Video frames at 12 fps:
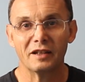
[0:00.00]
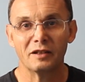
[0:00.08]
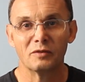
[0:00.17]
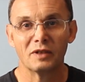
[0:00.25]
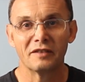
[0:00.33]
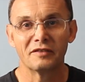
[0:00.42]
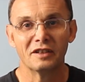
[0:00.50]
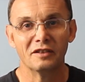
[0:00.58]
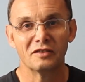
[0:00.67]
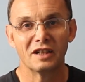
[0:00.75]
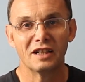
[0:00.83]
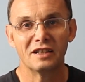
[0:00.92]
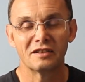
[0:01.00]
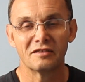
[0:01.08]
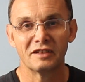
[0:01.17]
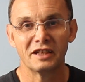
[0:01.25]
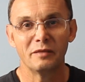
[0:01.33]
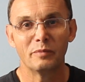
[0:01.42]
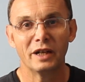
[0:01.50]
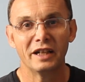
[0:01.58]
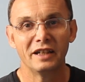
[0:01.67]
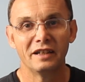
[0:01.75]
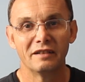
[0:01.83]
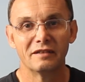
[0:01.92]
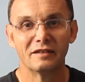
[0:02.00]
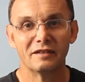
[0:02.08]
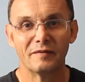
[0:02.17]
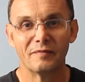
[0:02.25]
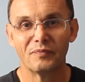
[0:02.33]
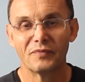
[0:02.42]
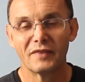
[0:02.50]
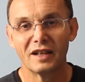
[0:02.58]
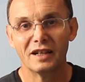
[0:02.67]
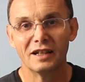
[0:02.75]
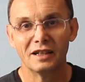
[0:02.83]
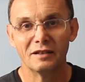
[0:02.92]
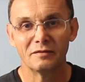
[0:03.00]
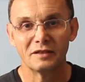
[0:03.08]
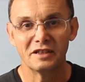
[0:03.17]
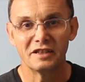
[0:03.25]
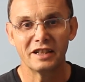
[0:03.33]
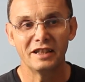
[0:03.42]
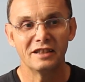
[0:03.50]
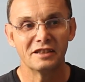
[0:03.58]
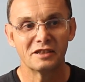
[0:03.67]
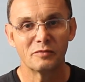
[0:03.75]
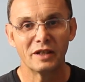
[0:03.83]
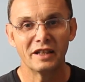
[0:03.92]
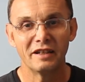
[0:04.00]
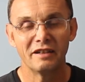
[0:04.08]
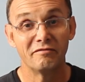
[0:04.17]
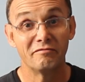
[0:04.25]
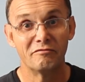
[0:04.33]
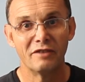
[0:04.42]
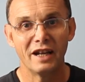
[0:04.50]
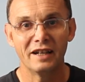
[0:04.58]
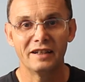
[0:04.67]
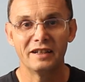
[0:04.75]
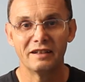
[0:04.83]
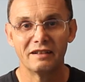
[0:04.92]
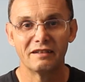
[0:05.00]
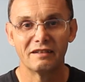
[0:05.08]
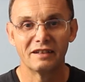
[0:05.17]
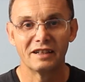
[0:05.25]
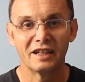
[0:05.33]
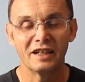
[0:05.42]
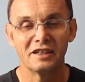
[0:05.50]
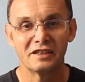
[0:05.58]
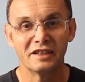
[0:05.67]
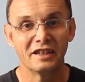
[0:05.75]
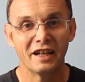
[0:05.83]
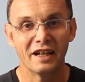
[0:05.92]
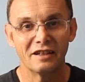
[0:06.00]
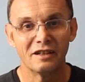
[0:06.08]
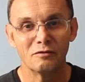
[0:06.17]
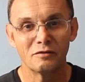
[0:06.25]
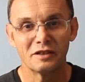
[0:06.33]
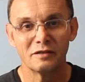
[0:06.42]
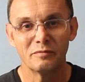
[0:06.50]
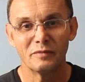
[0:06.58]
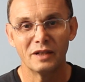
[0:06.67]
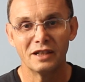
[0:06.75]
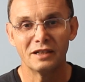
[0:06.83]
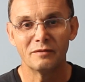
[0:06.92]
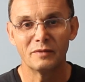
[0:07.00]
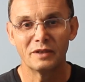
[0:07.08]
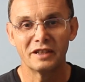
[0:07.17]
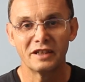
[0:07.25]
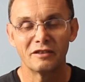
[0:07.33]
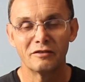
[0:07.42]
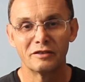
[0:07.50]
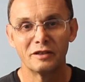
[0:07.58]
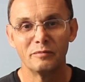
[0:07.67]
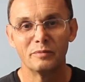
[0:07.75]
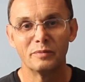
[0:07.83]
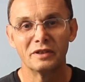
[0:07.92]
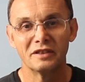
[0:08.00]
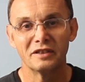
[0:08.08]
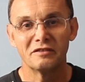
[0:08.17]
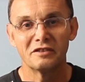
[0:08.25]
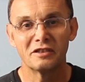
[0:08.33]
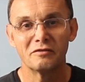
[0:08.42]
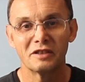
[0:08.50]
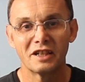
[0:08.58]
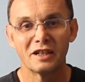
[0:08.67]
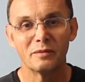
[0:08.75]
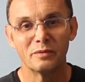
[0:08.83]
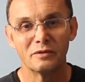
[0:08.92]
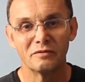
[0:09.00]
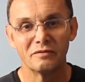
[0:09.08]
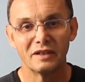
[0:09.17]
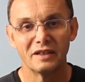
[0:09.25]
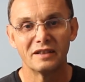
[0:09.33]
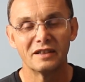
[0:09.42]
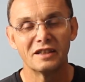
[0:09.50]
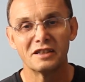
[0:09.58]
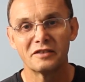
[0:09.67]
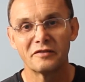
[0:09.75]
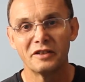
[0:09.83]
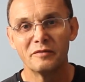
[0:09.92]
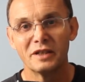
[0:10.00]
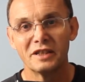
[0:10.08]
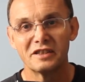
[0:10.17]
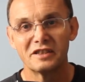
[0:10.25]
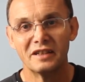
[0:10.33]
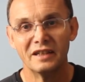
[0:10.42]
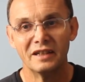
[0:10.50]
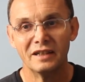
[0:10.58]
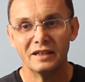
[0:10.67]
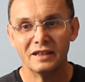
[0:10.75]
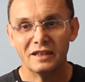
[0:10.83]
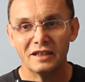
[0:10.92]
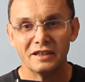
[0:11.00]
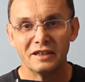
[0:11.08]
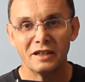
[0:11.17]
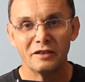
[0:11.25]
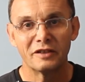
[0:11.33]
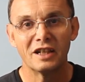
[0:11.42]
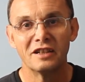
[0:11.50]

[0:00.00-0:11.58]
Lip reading: You'll have to look hard on eBay. The dealers, when they occasionally get hold of them, I think Cocky Bondo sold a couple in the last few months at over